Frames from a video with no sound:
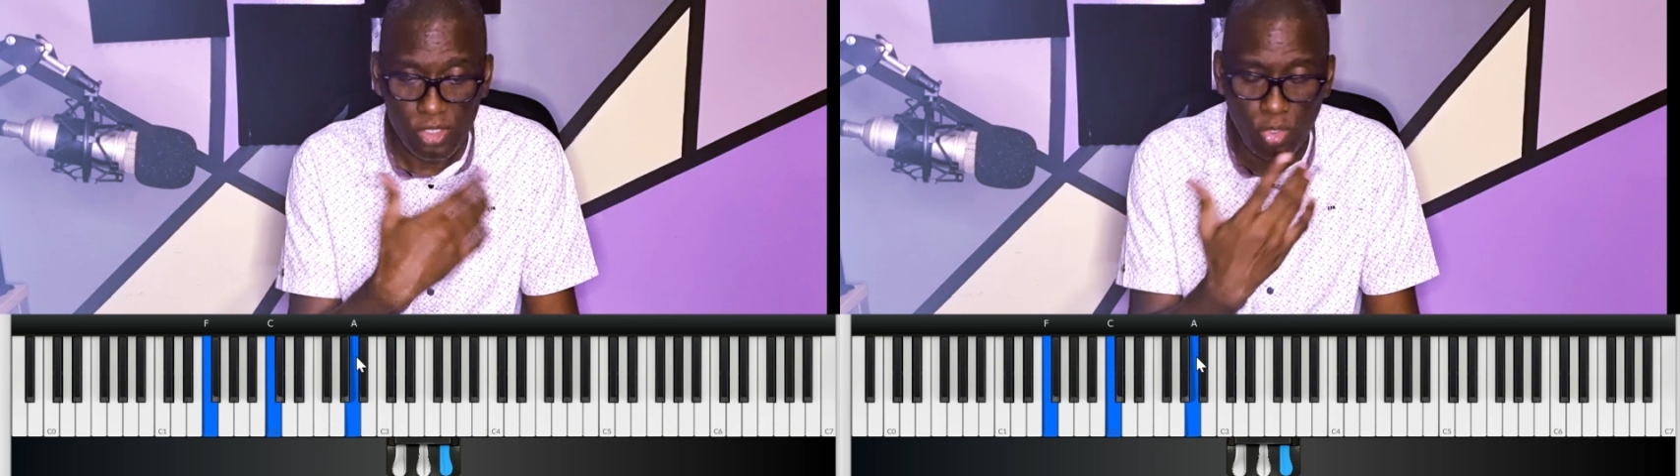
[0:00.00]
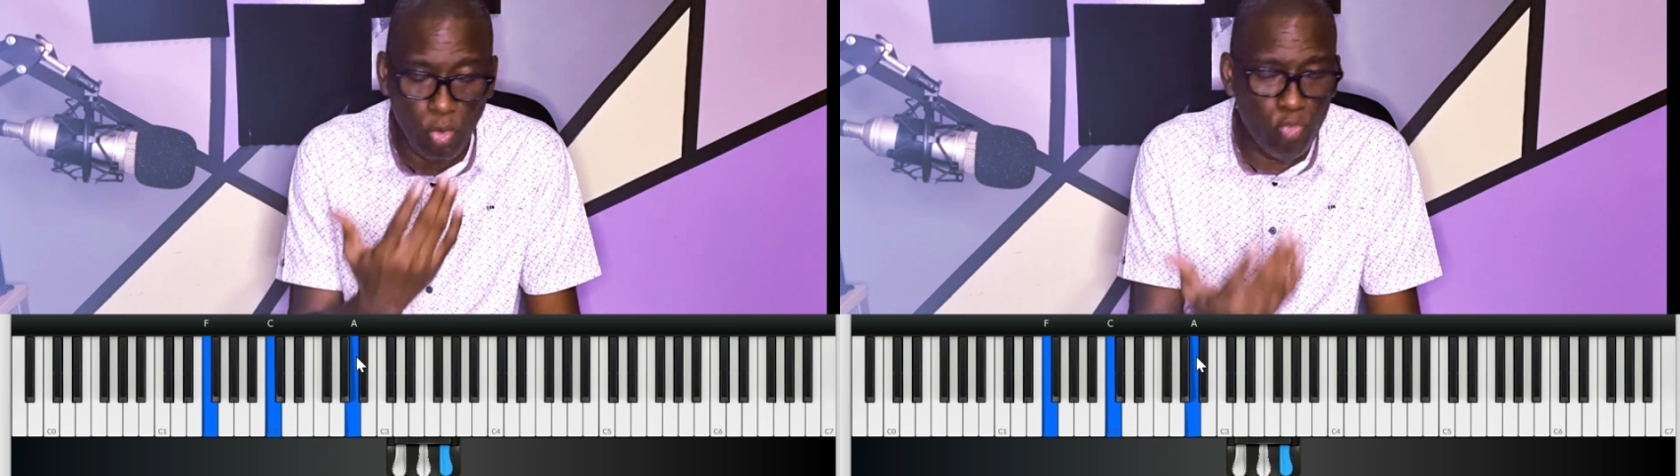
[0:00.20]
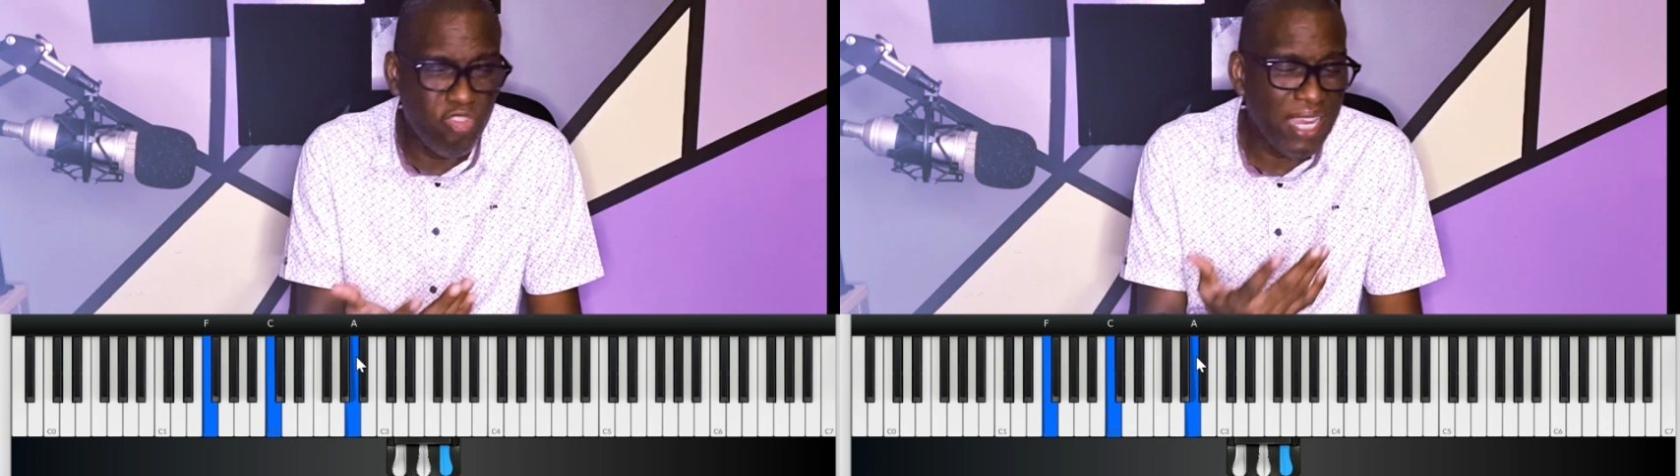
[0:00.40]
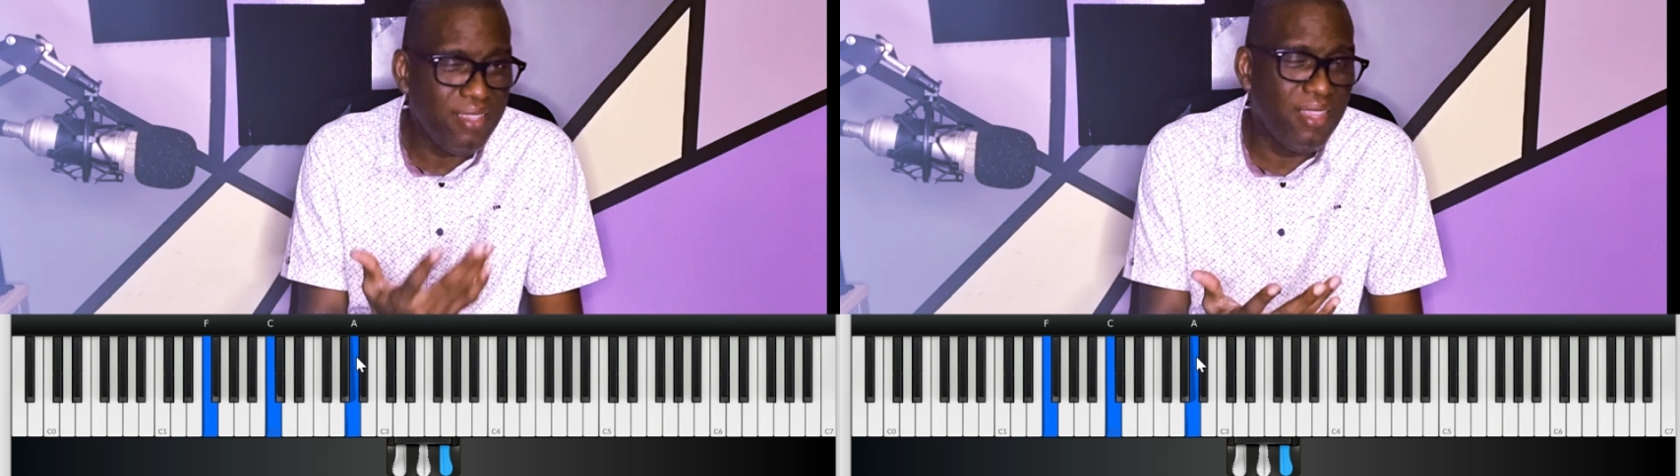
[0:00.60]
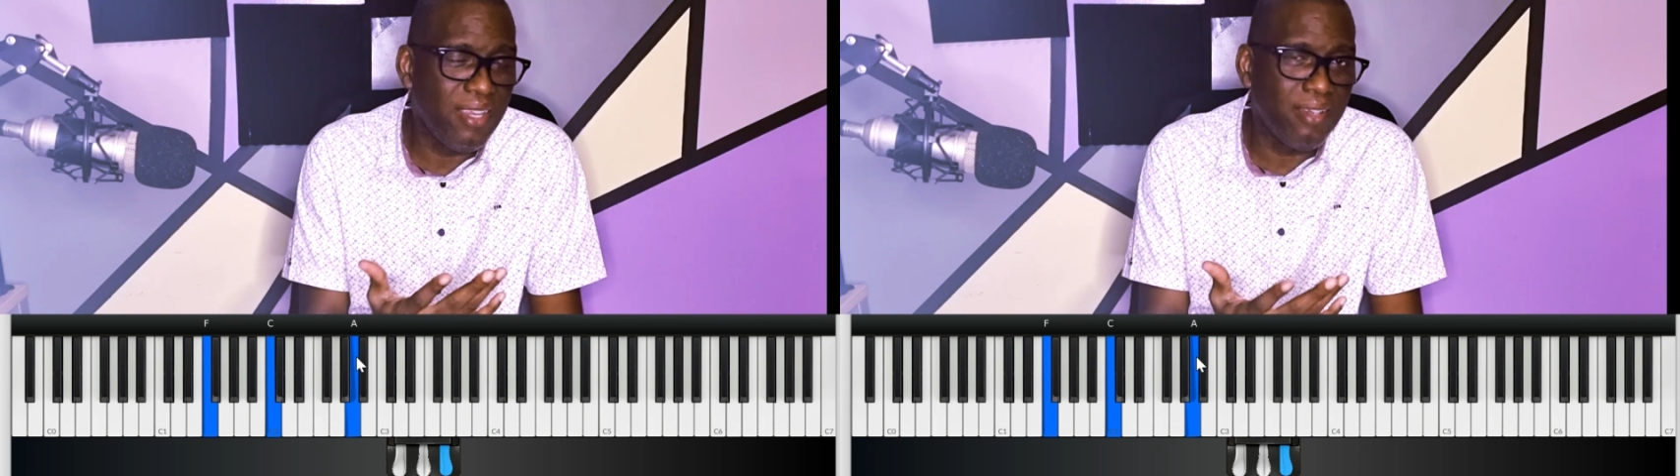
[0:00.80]
So
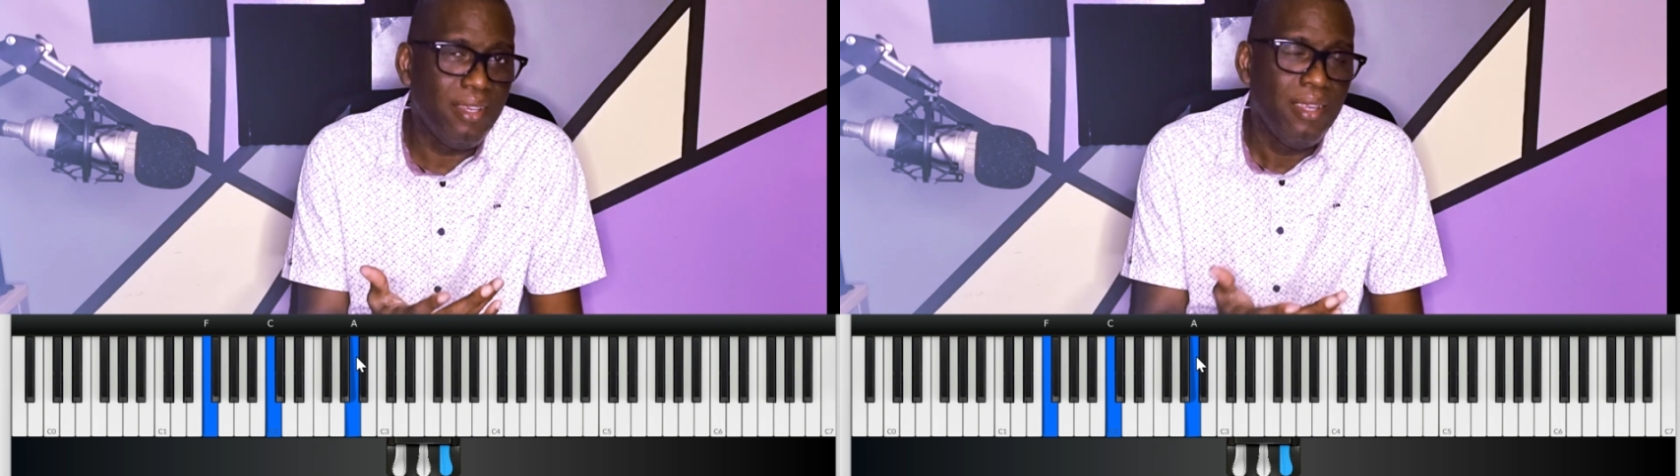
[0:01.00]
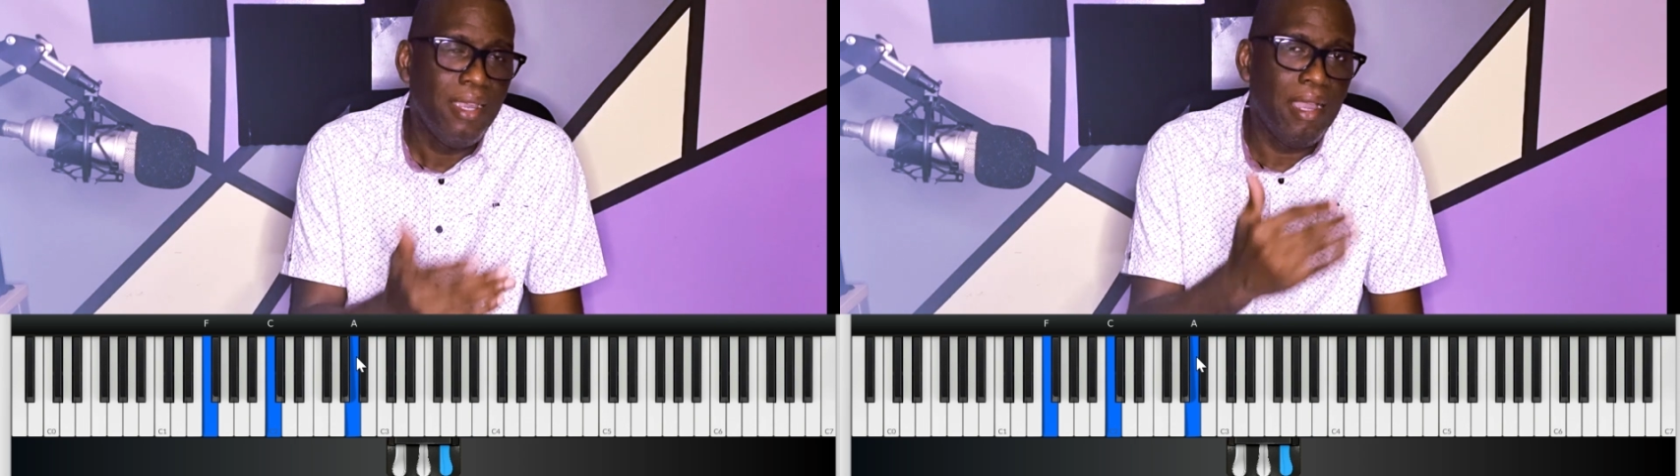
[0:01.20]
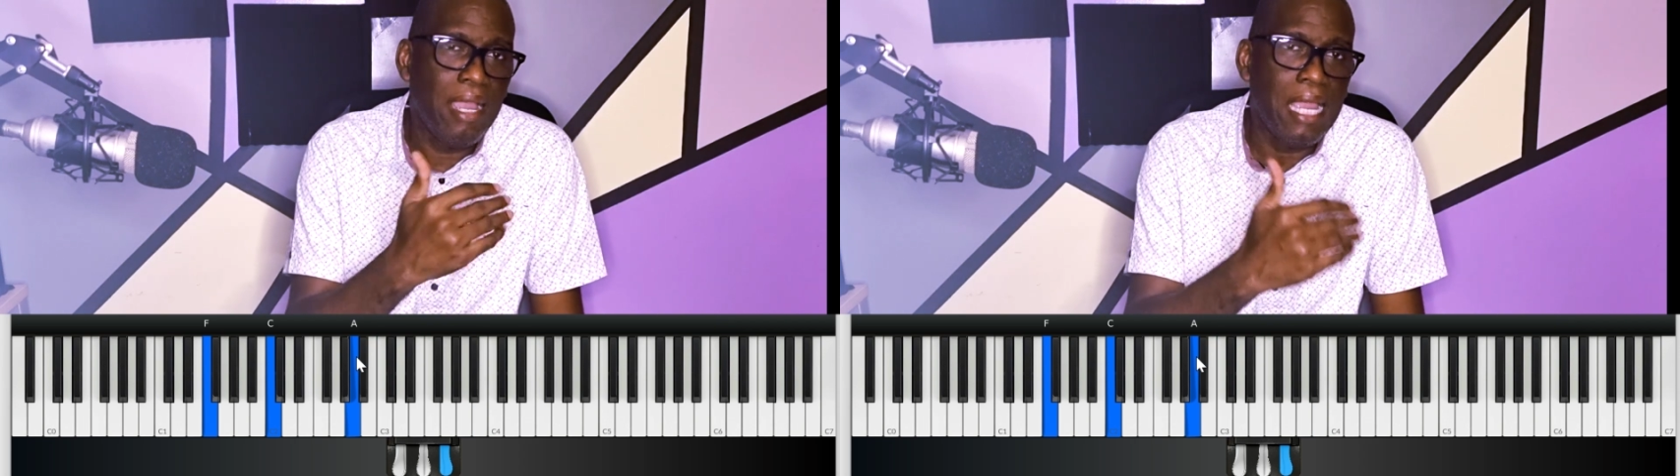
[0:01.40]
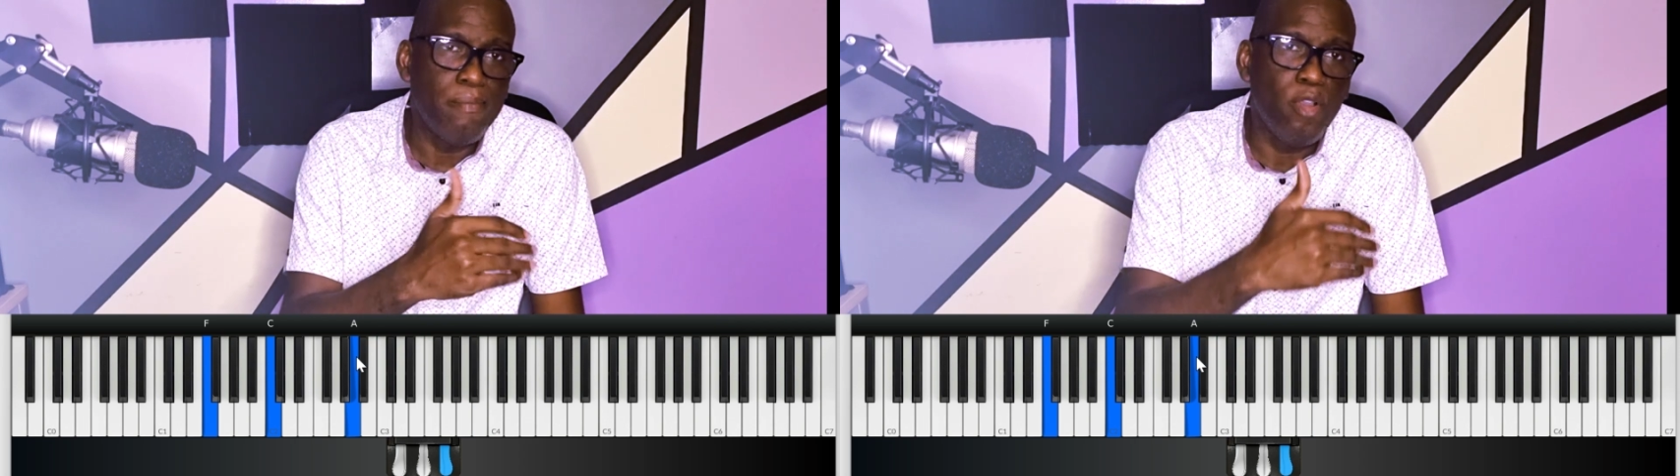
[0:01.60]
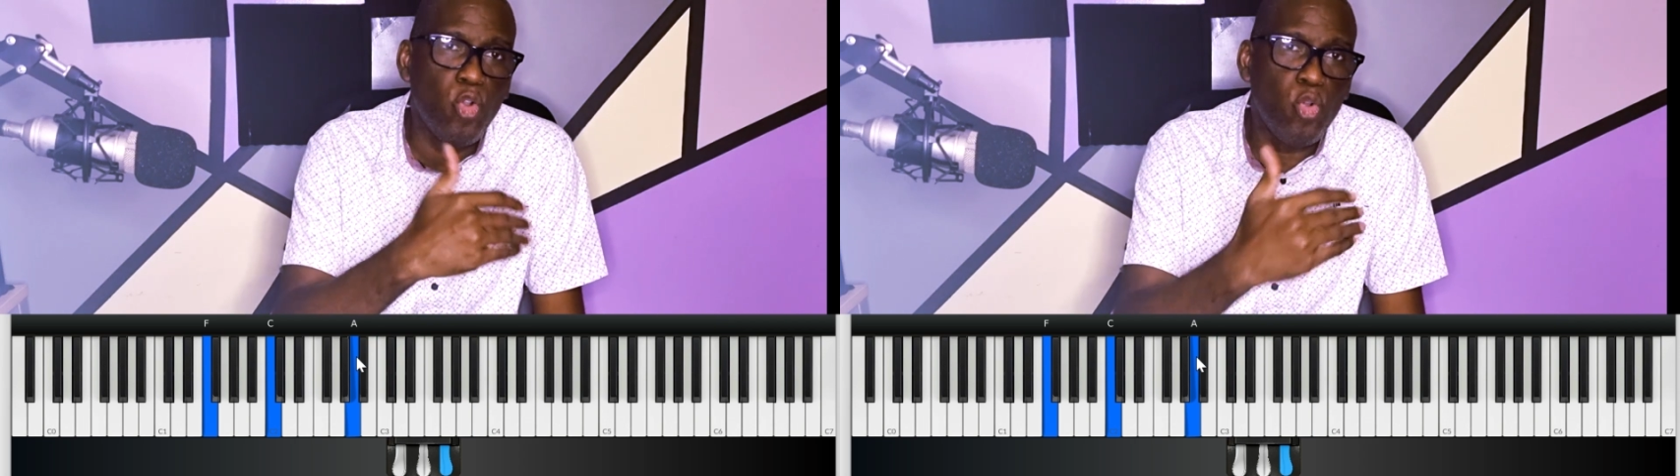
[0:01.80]
right there,
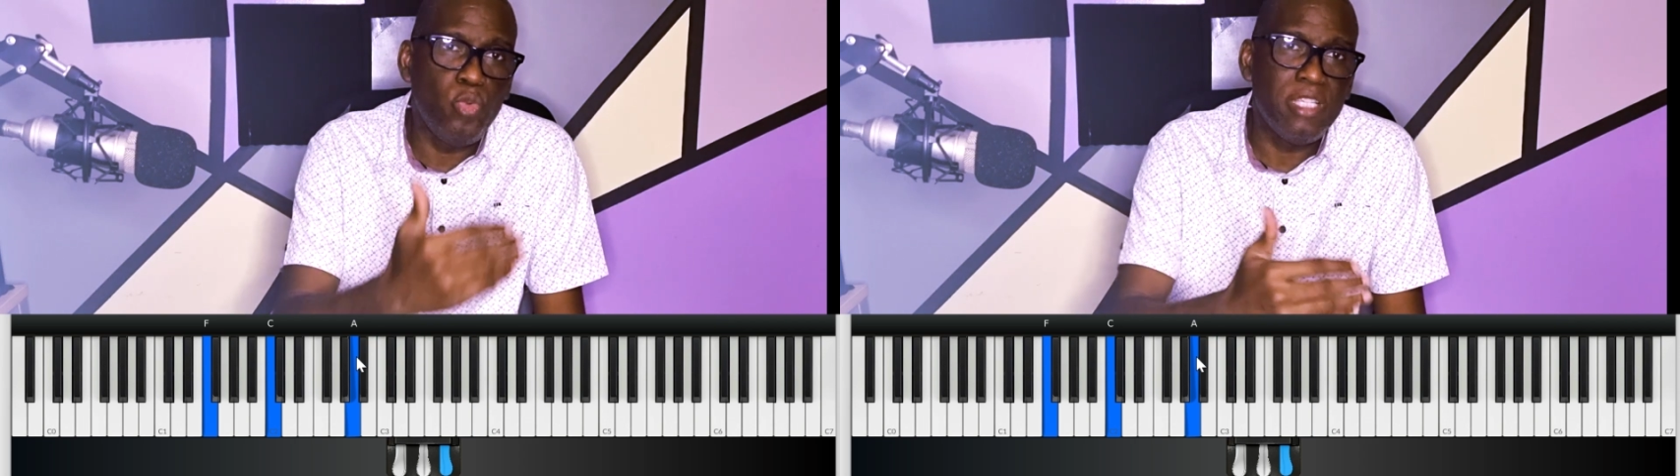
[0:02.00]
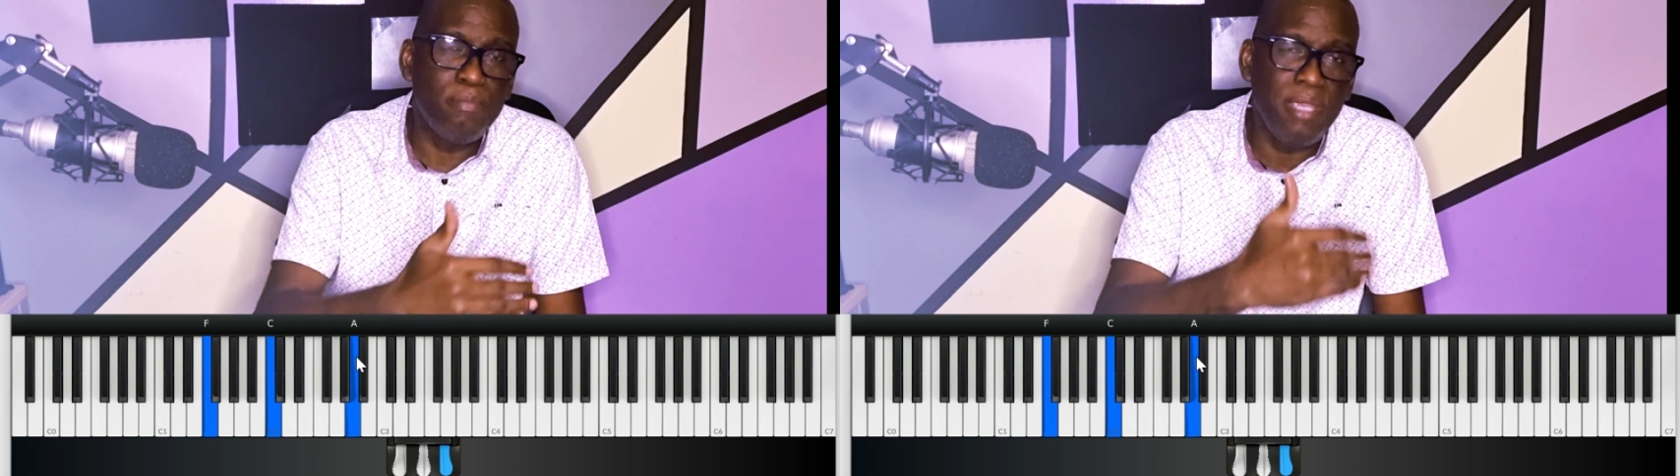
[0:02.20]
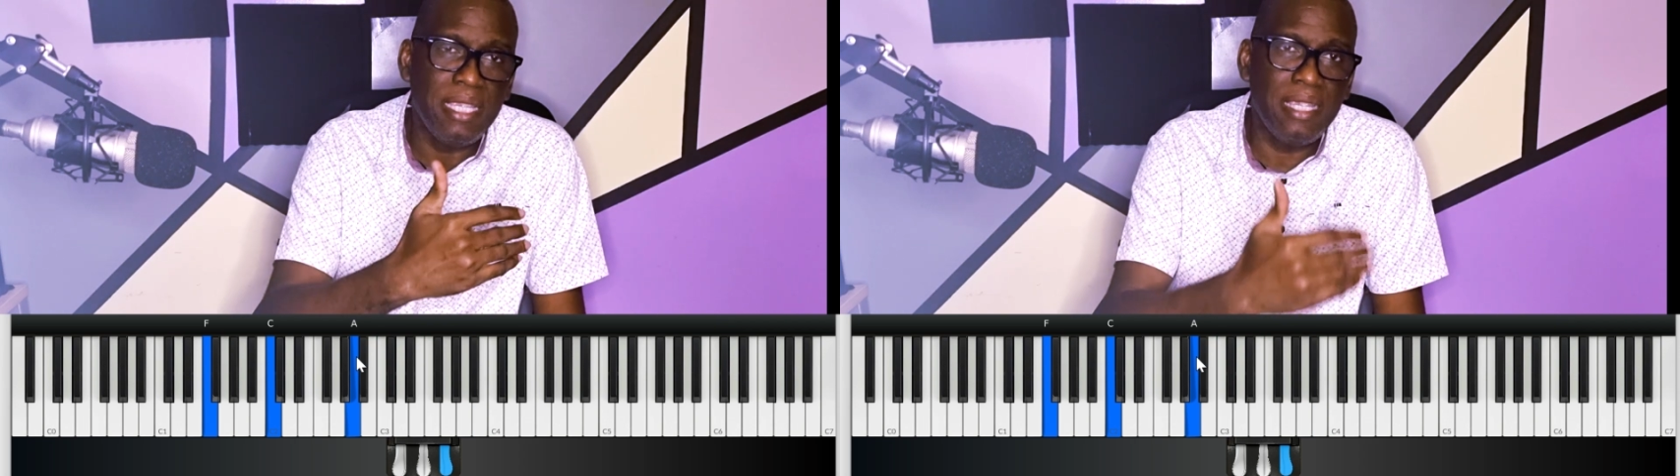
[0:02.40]
I'm always